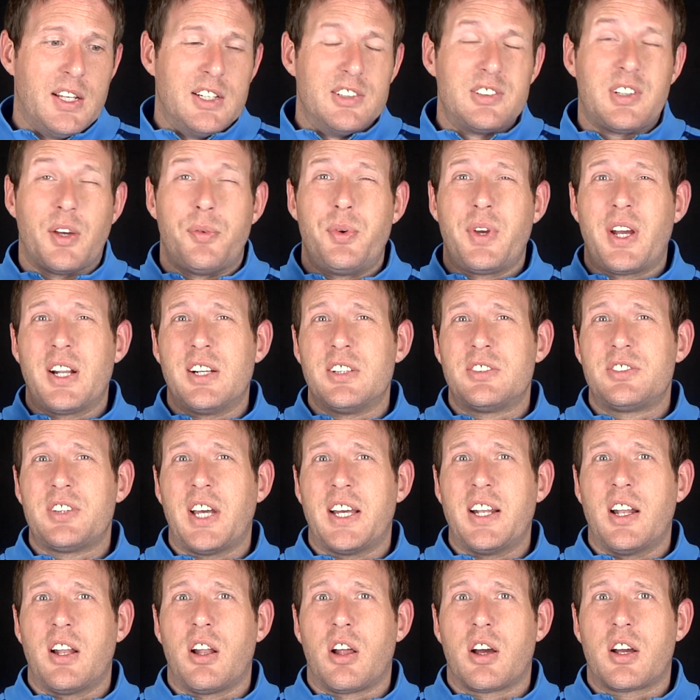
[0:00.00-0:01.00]
So if you're going to
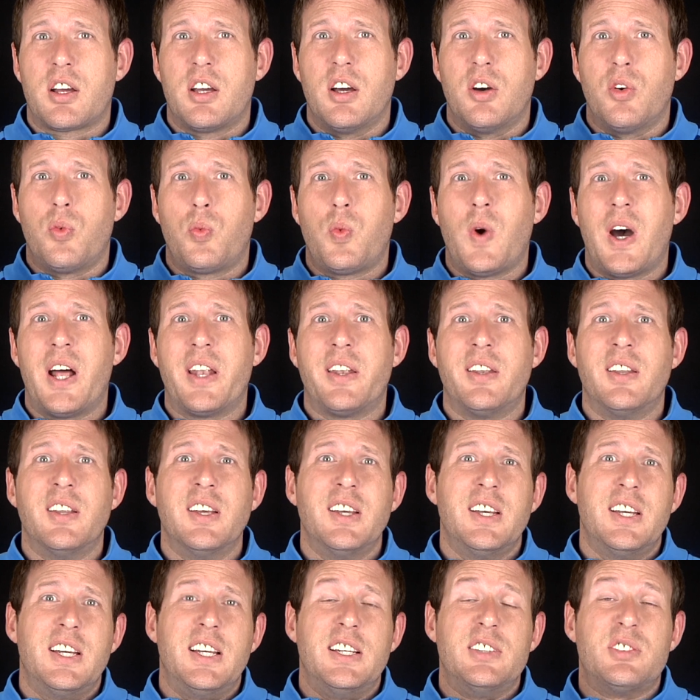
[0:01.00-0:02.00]
say that 1
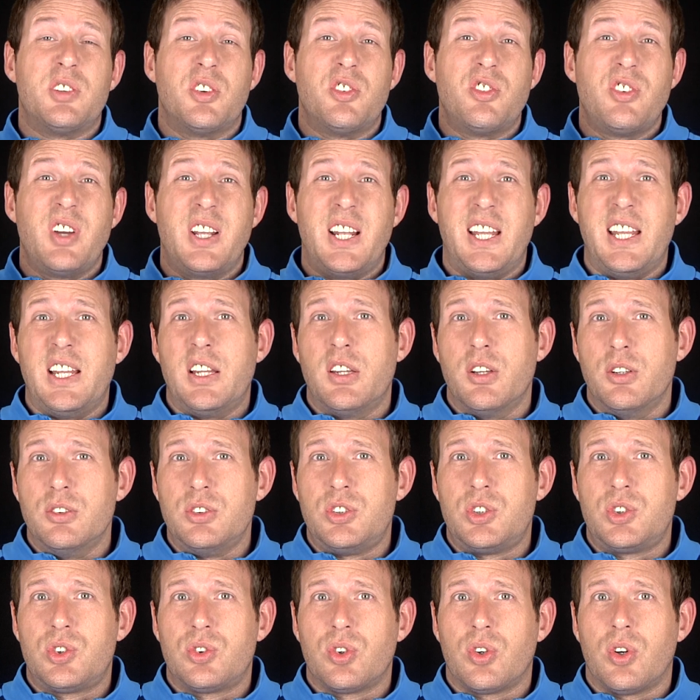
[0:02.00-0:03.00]
is a really
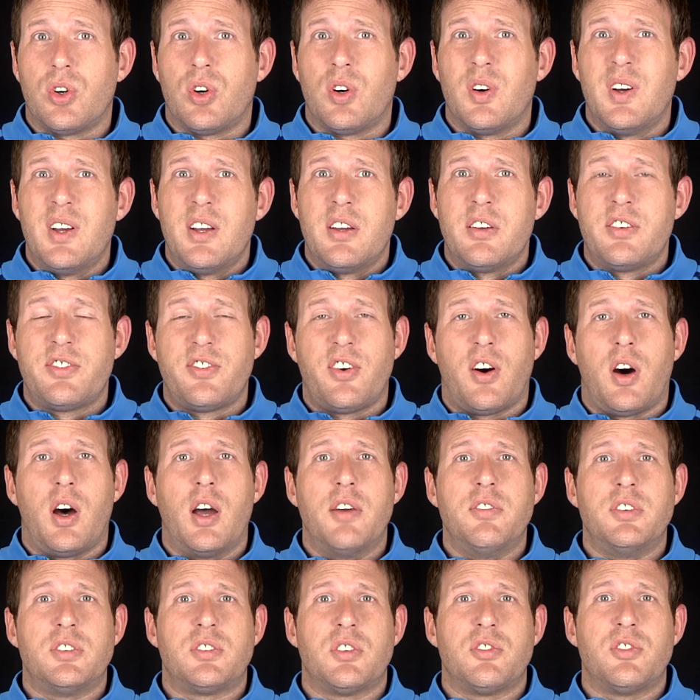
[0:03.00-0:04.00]
loose draw,
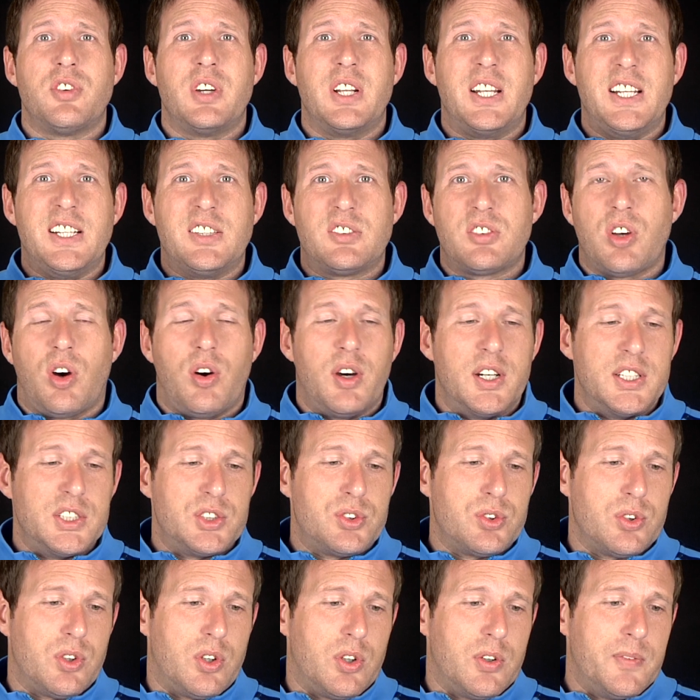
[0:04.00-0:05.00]
5 is a really tight
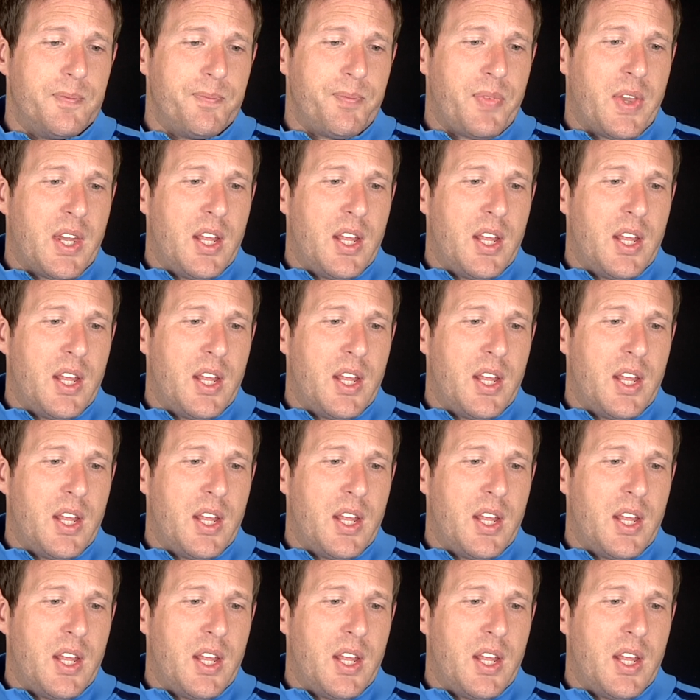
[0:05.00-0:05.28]
draw,